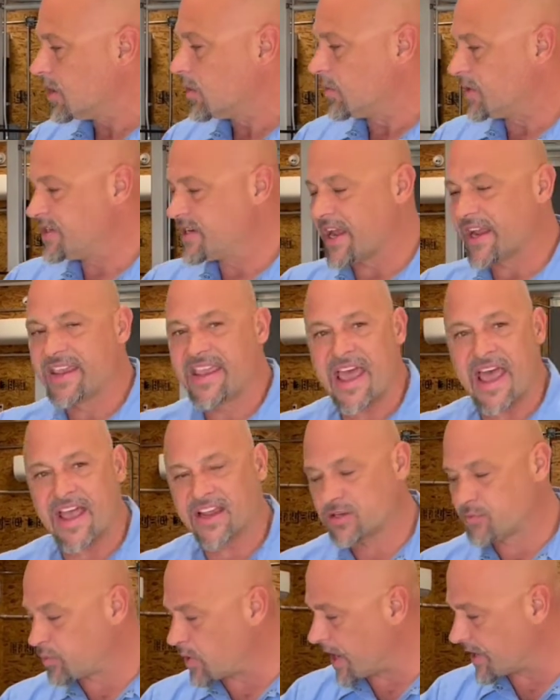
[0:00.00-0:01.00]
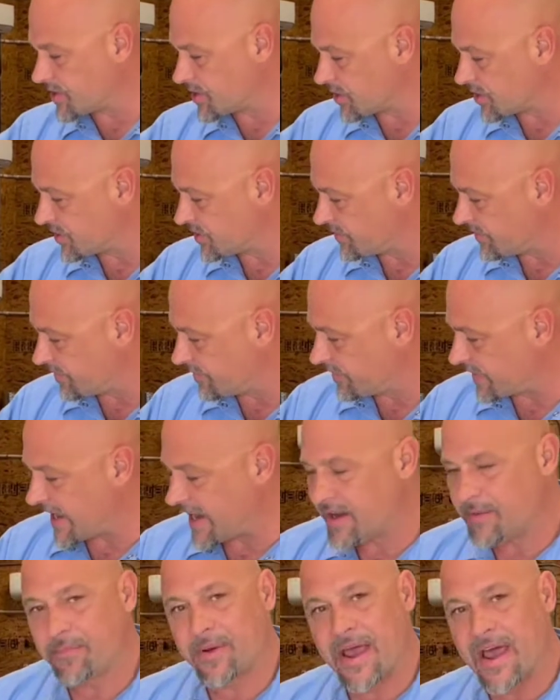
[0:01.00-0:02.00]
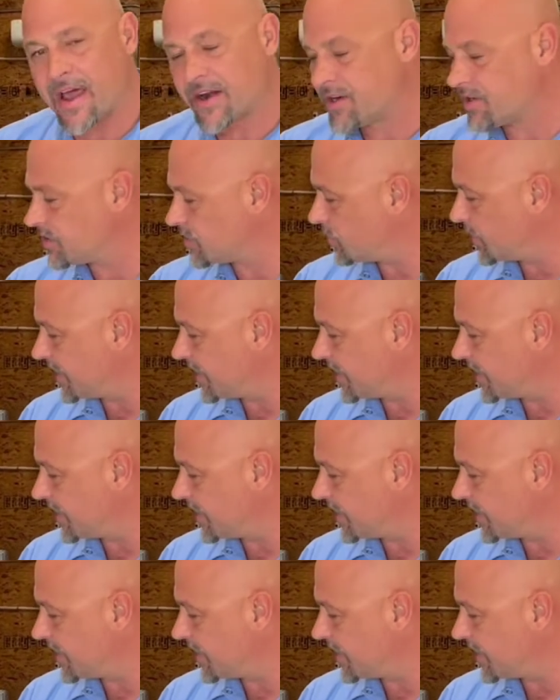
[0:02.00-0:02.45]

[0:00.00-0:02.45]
We check gas pressures, flame patterns.